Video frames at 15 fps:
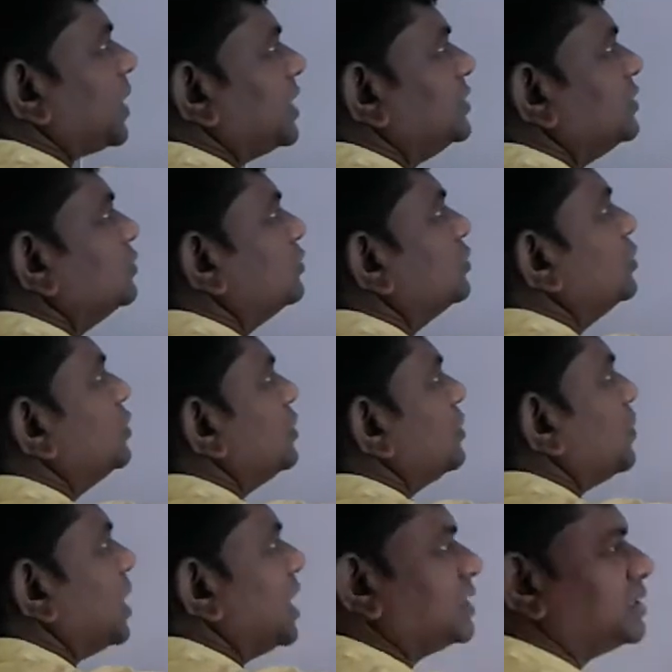5
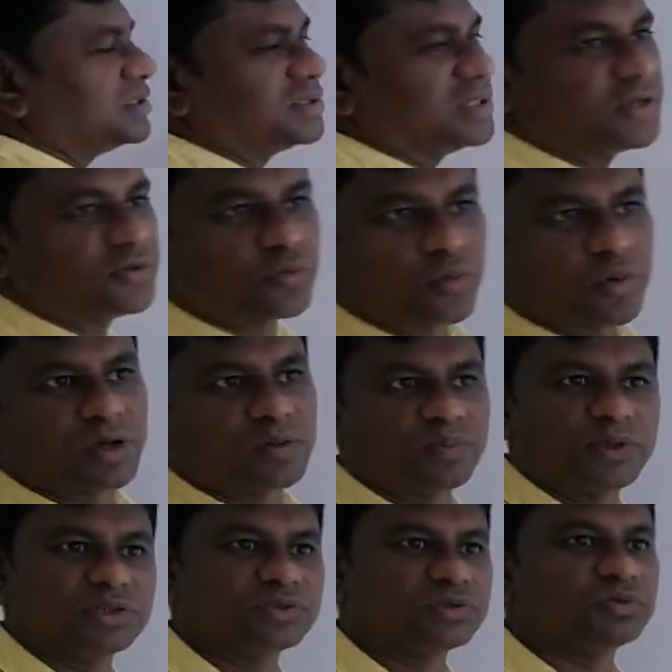minus s
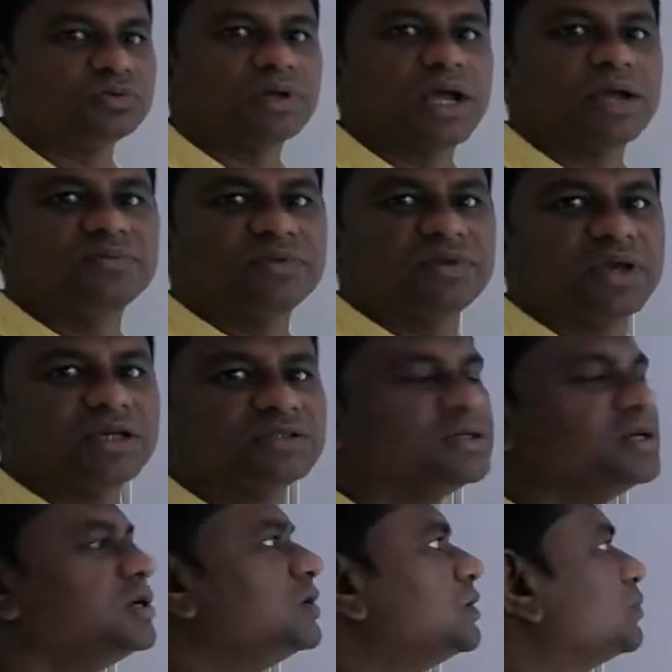square plus 2 times
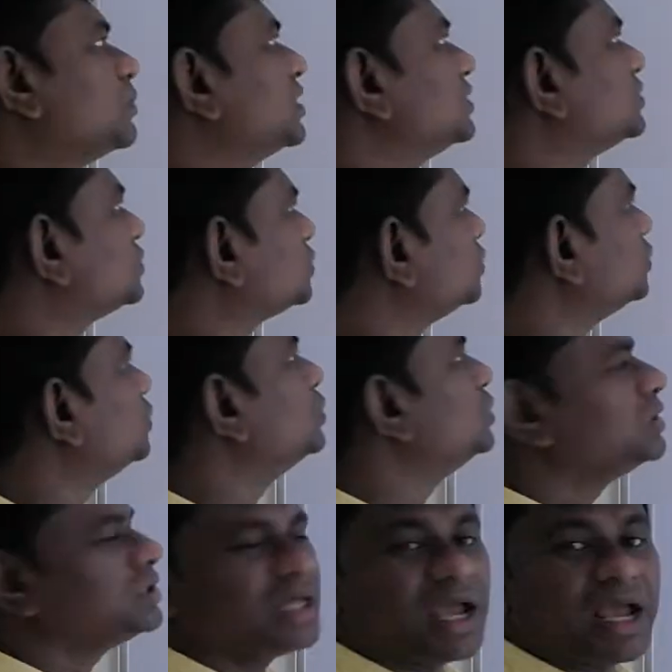s plus
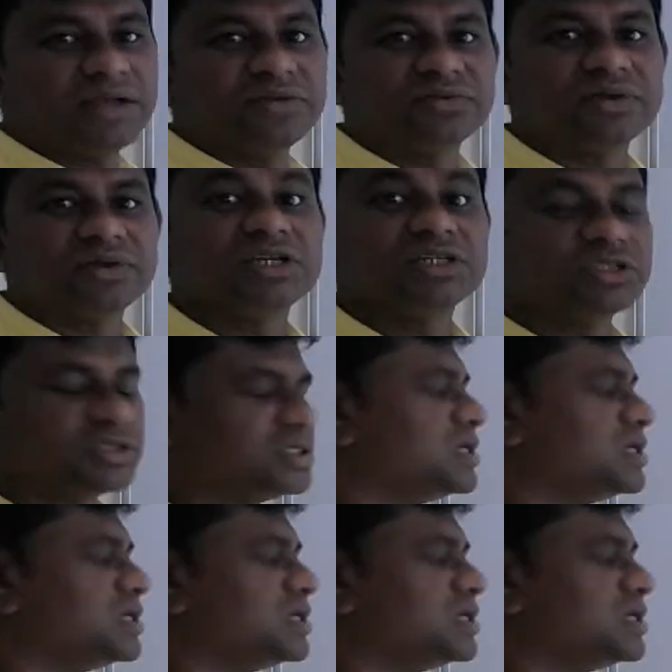2, the answer is